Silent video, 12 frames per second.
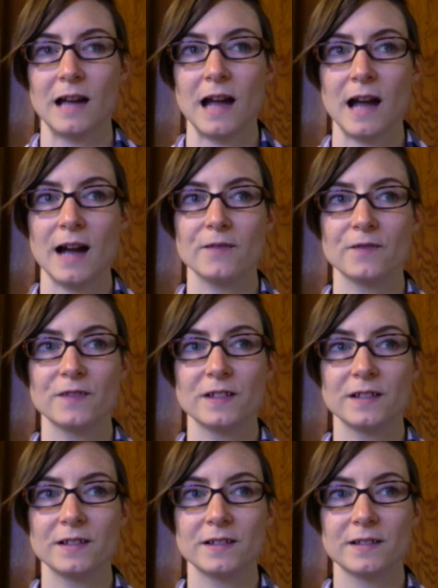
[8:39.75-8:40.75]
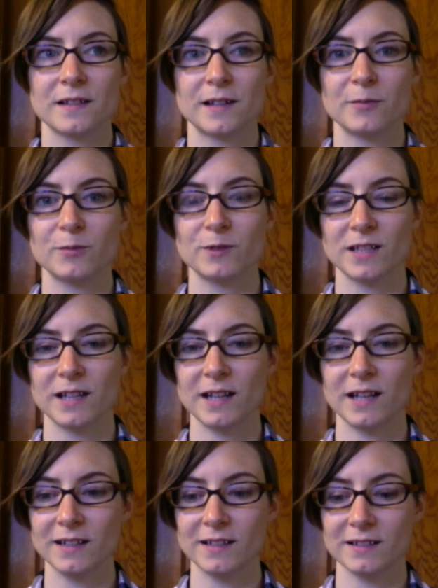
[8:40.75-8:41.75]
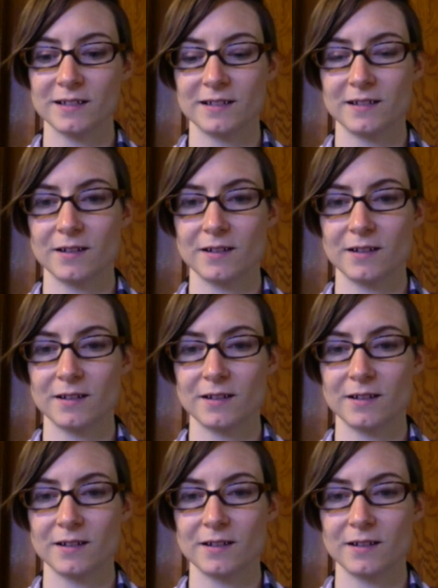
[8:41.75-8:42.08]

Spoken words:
have these simultaneous